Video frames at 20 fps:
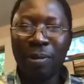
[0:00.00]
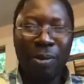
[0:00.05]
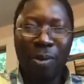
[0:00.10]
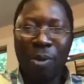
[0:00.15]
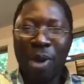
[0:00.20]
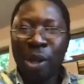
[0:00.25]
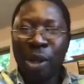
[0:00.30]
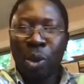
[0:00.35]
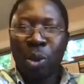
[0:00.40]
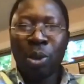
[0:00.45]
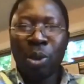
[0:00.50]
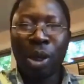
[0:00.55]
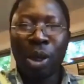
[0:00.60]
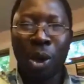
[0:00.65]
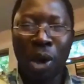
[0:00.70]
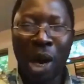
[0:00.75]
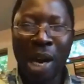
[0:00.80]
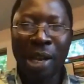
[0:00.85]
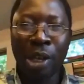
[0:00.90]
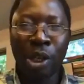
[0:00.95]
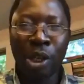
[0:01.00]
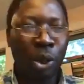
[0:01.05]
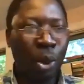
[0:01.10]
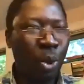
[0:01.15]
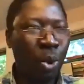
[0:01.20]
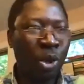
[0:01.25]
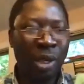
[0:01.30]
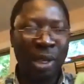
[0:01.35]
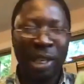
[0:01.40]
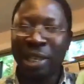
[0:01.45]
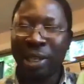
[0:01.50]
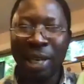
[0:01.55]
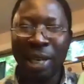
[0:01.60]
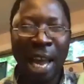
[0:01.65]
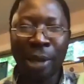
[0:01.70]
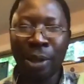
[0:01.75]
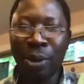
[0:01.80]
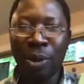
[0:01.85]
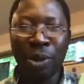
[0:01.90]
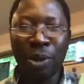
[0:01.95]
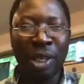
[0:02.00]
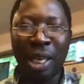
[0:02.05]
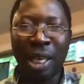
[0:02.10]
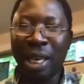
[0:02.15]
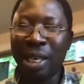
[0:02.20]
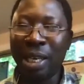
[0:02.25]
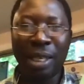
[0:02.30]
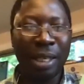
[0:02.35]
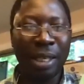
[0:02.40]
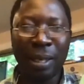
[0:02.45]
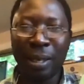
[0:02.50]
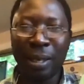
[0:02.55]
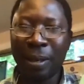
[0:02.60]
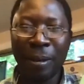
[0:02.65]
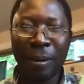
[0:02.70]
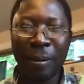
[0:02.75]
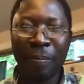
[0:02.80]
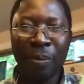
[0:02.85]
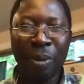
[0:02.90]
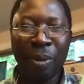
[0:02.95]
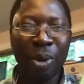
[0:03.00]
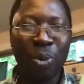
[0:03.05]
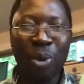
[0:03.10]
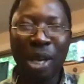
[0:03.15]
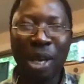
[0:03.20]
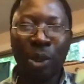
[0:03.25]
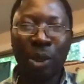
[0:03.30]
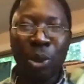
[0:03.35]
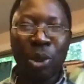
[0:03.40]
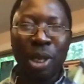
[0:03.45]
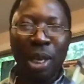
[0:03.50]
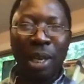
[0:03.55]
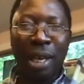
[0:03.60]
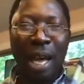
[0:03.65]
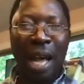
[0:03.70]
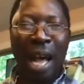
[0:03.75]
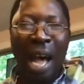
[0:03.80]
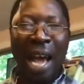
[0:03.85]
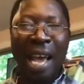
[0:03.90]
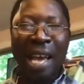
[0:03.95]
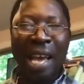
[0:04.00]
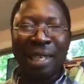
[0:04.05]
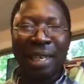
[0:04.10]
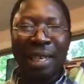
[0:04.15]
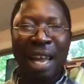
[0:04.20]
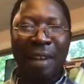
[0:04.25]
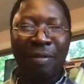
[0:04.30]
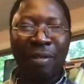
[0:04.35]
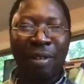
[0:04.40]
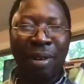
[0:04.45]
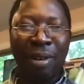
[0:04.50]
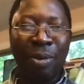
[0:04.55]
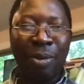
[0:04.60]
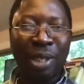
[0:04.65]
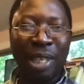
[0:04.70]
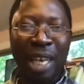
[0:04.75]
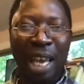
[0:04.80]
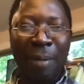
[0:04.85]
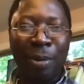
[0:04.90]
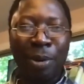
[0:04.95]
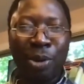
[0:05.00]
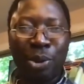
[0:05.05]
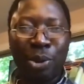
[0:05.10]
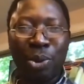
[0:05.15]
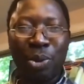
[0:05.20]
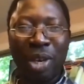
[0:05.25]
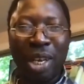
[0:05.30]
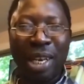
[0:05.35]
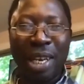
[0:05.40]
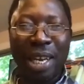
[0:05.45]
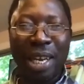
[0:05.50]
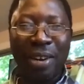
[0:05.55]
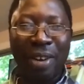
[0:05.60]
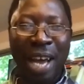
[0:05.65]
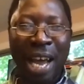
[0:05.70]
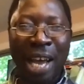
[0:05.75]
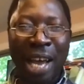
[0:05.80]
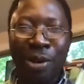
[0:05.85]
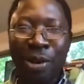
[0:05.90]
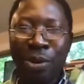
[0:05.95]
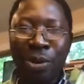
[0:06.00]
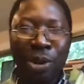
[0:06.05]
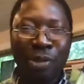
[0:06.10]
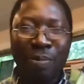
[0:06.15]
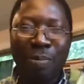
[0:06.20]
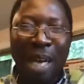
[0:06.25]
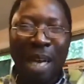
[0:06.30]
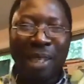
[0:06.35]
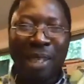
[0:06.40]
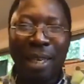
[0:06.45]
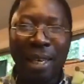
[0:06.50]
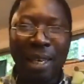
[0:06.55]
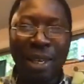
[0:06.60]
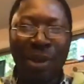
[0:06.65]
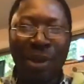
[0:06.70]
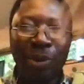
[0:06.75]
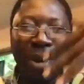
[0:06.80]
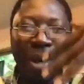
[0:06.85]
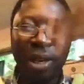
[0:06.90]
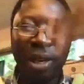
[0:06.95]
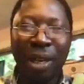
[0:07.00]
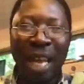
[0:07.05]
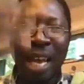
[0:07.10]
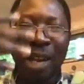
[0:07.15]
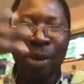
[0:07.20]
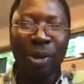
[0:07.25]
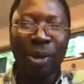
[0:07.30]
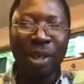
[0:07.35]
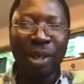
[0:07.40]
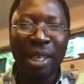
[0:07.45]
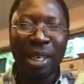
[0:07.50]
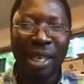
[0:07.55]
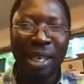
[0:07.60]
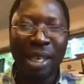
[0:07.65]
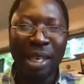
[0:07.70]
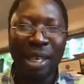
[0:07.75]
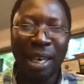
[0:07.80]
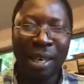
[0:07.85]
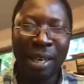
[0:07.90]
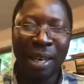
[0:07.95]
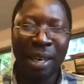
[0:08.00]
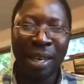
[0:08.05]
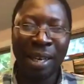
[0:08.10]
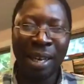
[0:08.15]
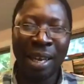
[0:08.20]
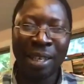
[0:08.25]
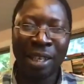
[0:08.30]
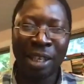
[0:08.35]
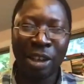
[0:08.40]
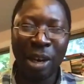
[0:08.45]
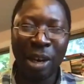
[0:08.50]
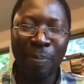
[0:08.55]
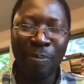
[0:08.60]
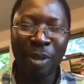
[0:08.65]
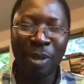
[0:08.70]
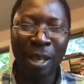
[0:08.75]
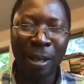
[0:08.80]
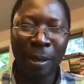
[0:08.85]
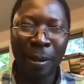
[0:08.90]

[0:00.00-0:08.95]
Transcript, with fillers: went through the Quranic schools, just like those kids, went to the highest level, was able to read and write in those multilingual languages and, and, and script,